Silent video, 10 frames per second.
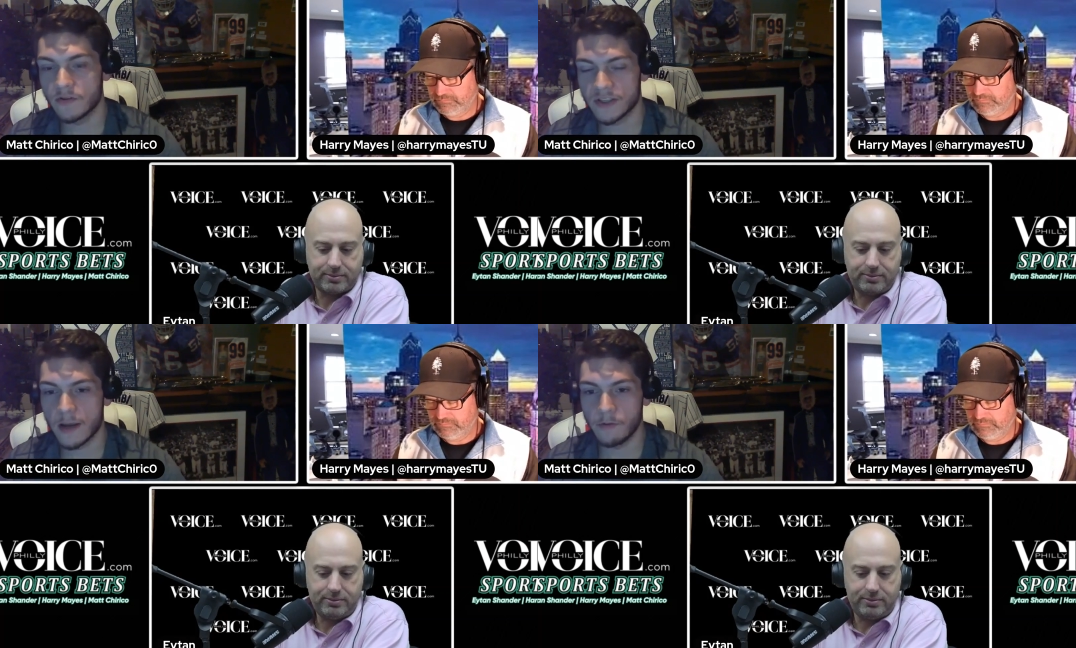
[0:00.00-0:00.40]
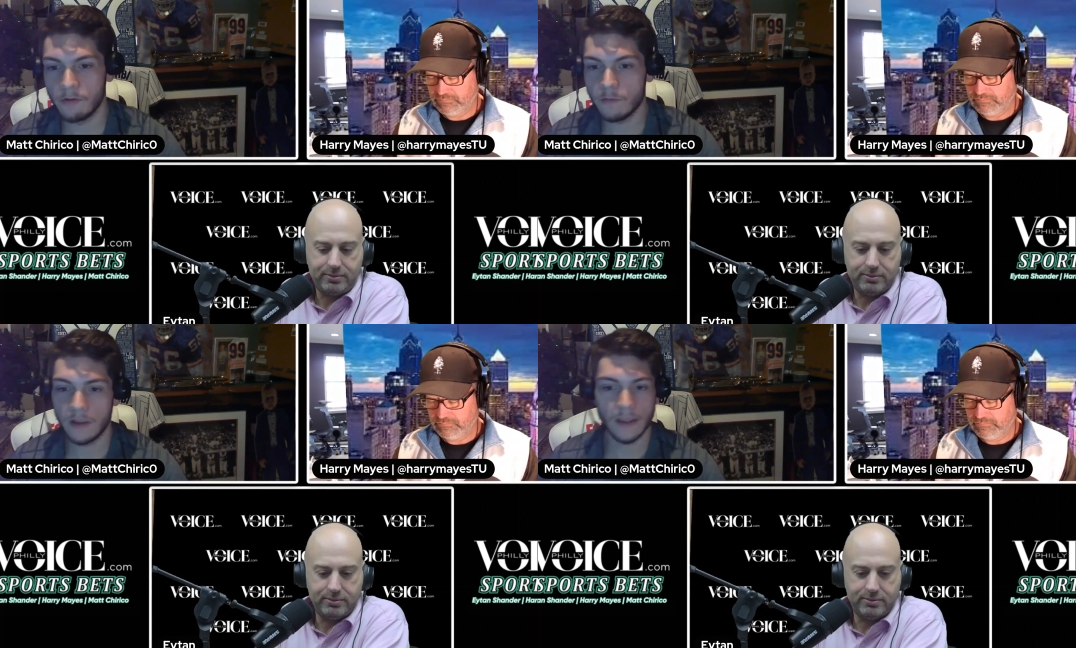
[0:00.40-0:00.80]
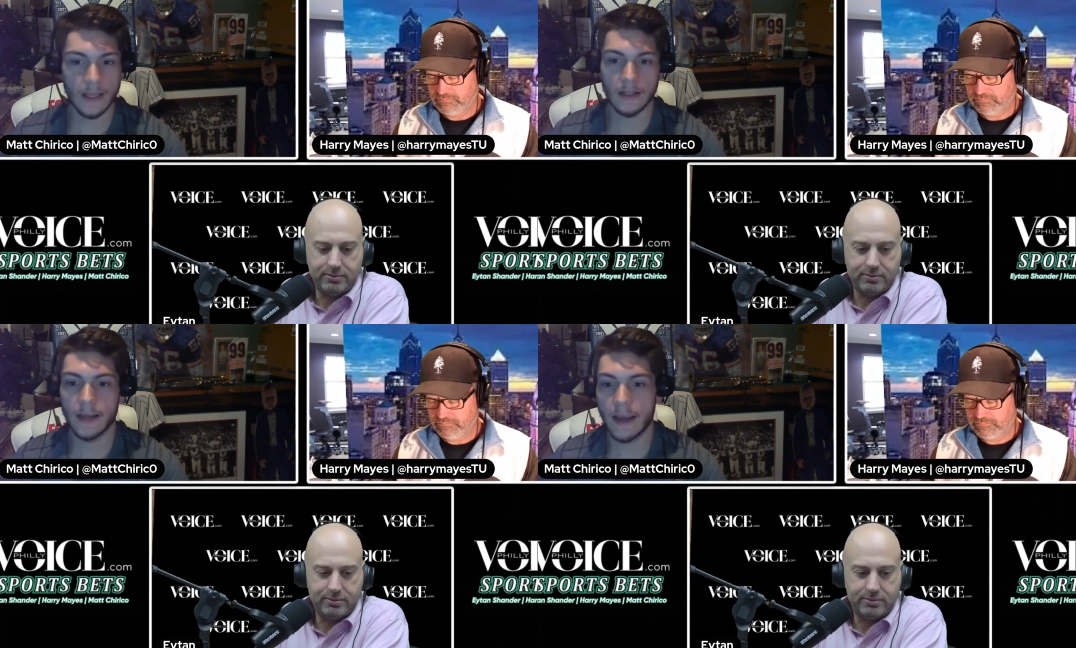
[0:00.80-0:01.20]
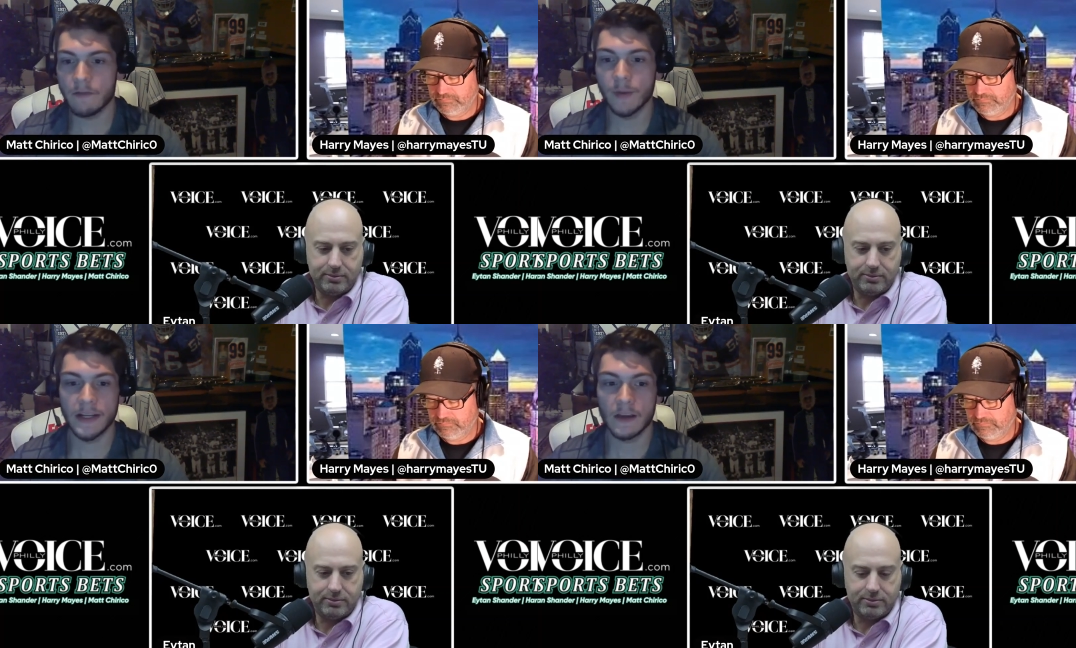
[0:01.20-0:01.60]
Speaker 1: Samuel. You would think like
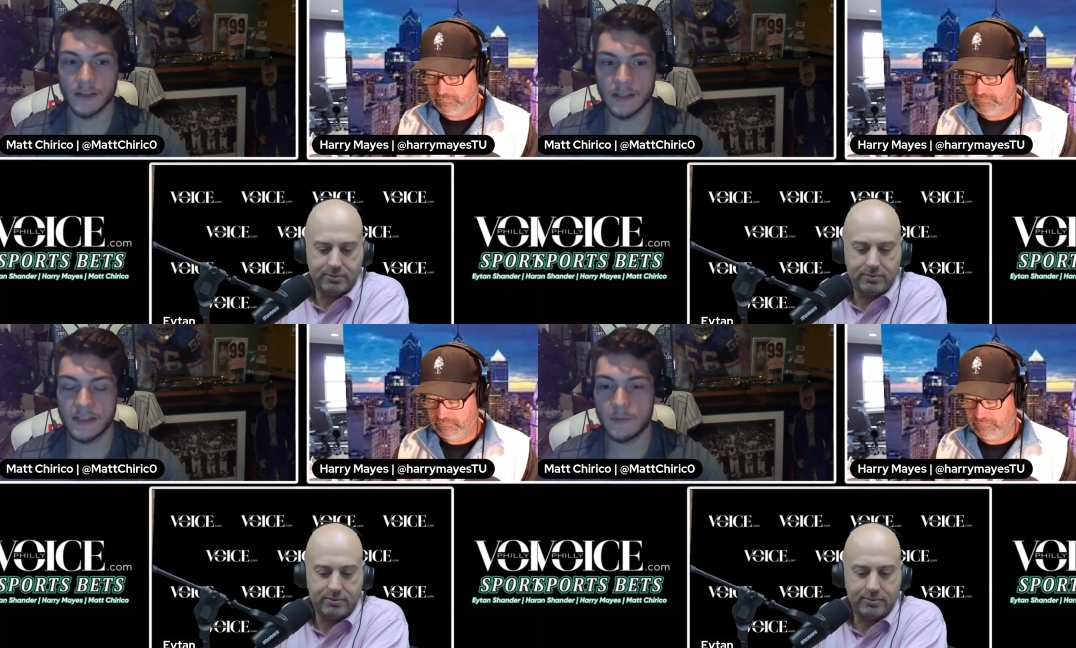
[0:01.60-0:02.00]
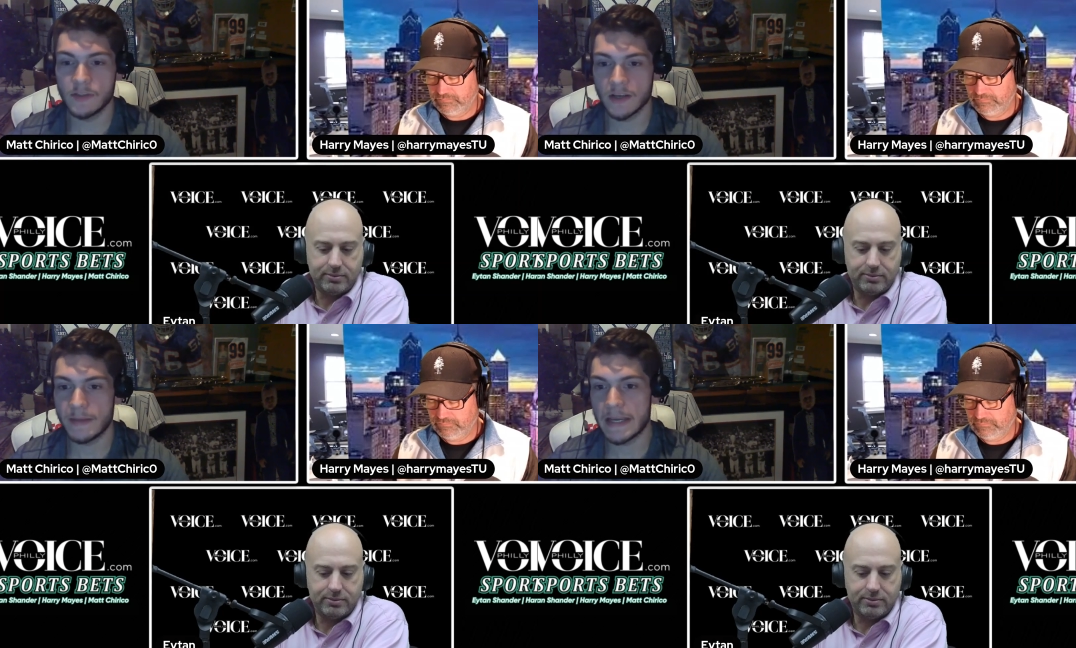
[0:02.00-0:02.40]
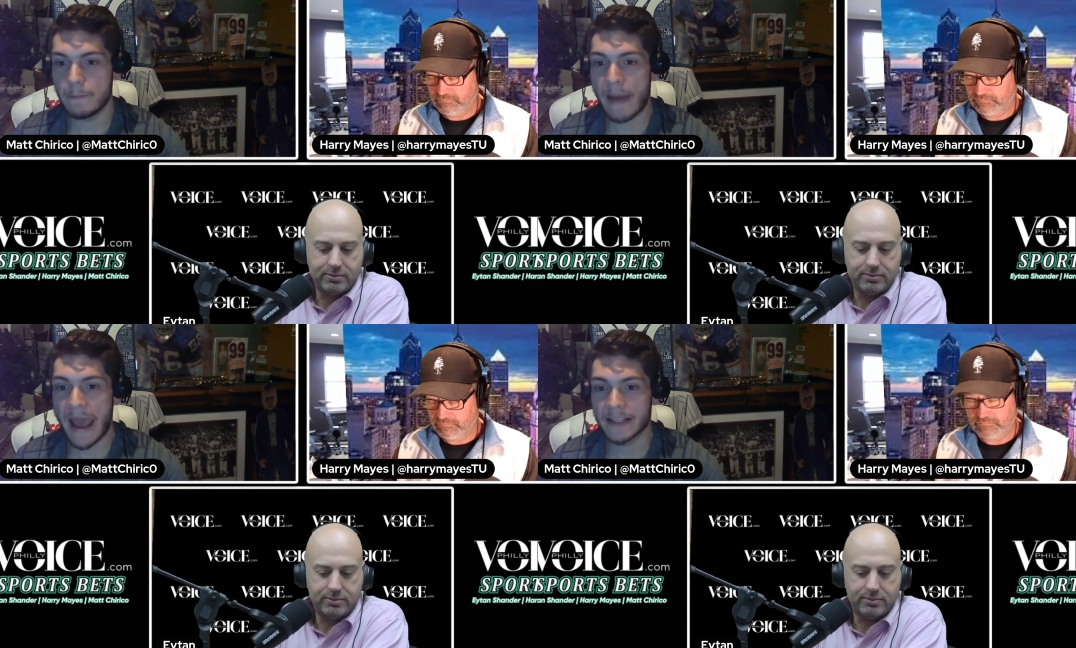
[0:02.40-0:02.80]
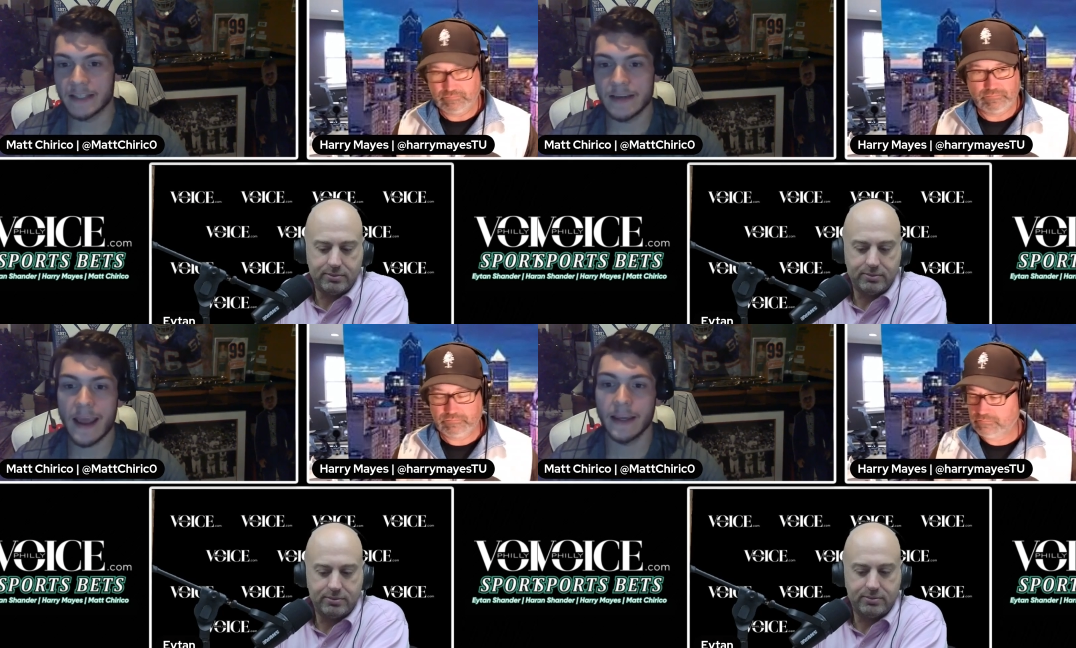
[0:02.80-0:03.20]
everybody else on the team is going to be impacted
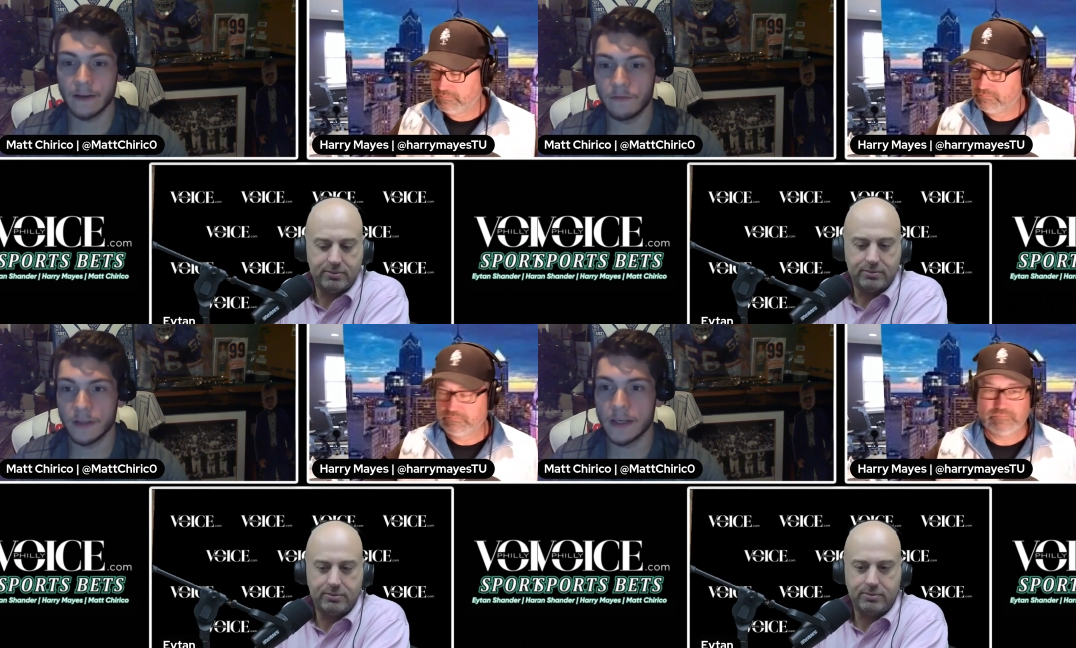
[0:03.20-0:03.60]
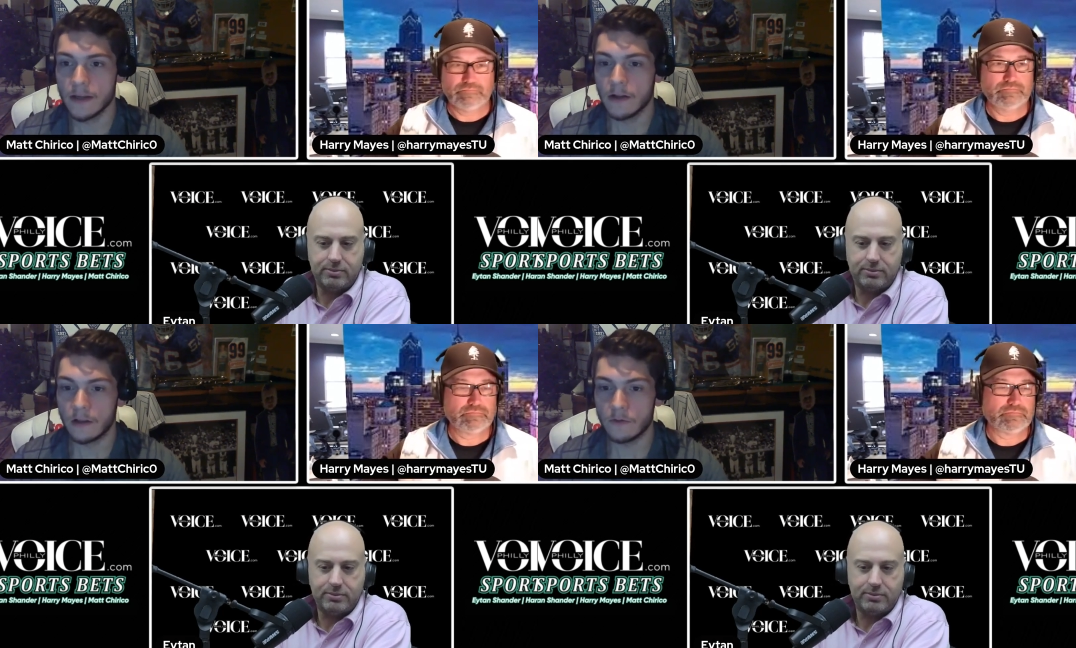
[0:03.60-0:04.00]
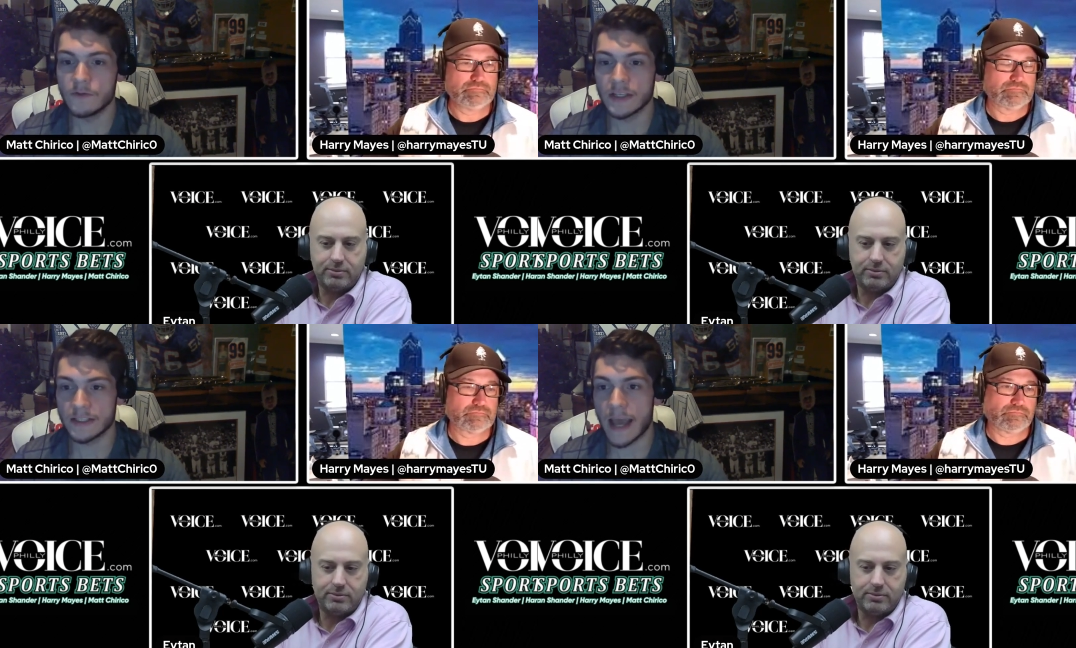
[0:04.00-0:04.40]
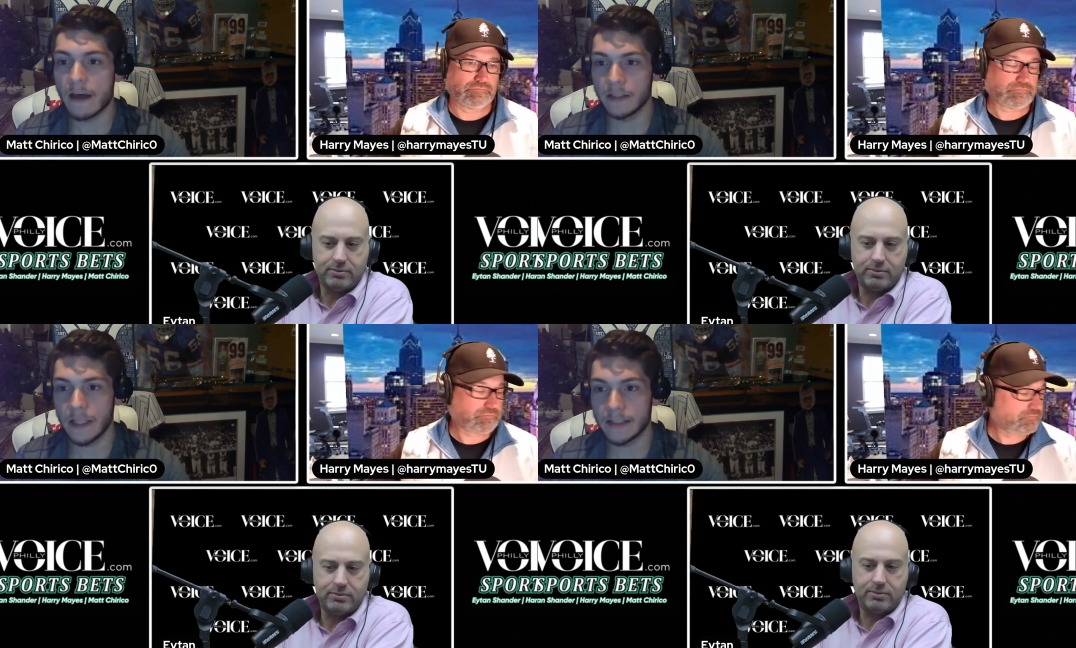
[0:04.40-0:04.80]
negatively, losing
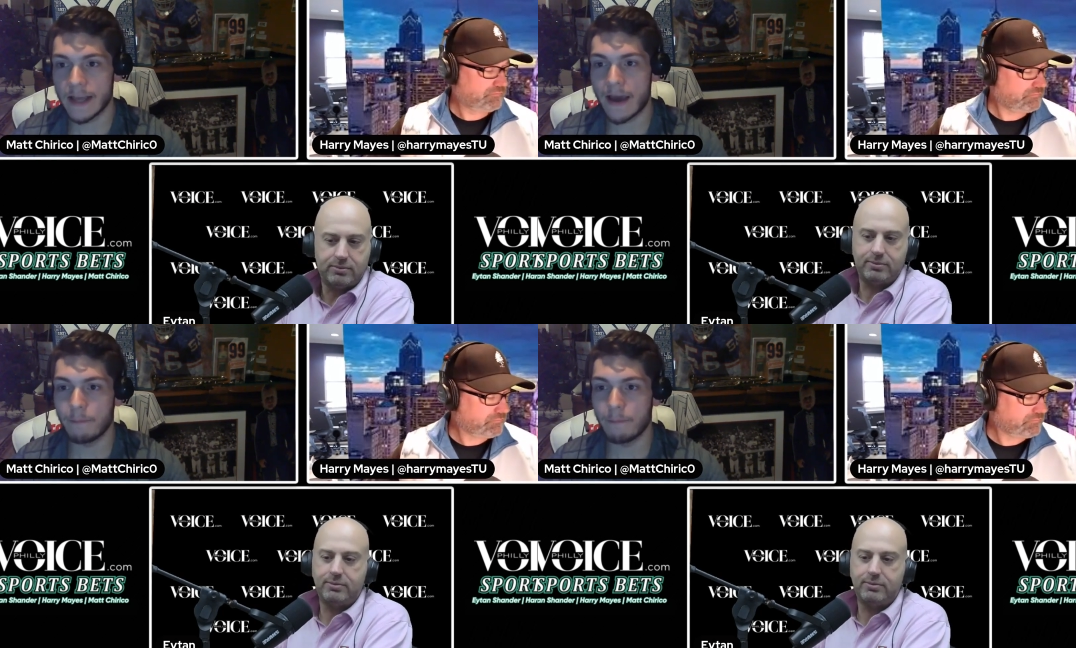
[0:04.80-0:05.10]
talent like that.